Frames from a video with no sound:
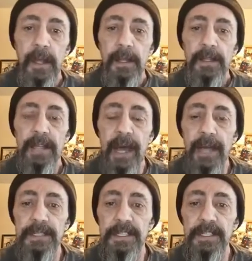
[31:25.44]

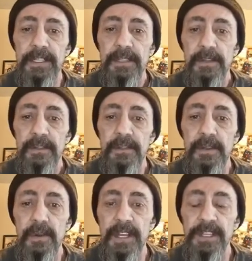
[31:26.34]
Taxes,
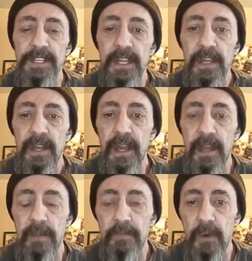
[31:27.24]
duties, and
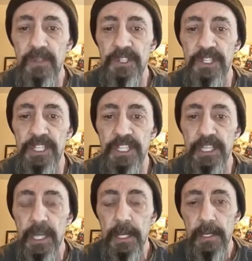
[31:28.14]

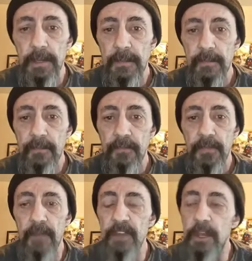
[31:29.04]
imposts.
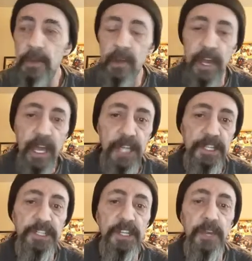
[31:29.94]
Every
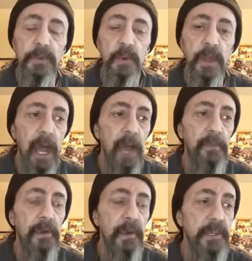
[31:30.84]
communication is done through a
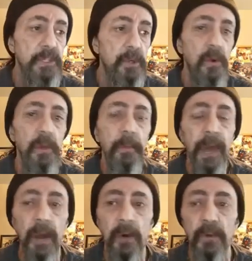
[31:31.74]
library, a school, a
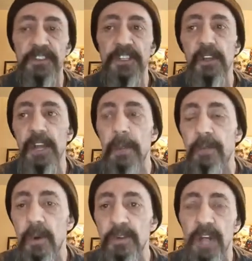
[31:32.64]
medical facility, a
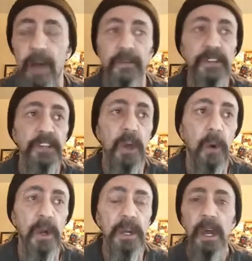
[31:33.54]
post office, a
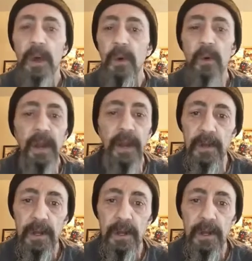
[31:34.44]
court, whatever.